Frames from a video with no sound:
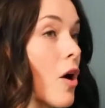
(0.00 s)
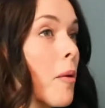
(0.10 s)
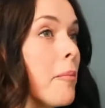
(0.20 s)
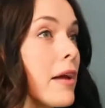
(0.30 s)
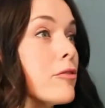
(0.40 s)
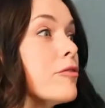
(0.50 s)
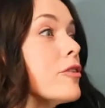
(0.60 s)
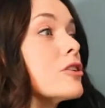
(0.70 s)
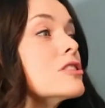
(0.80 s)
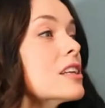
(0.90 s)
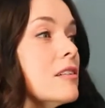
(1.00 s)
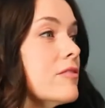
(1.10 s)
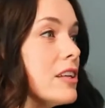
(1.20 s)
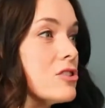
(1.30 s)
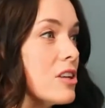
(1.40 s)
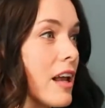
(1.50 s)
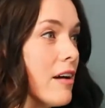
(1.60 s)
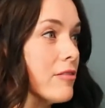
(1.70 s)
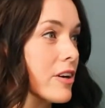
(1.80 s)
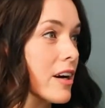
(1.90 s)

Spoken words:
my first convention ever.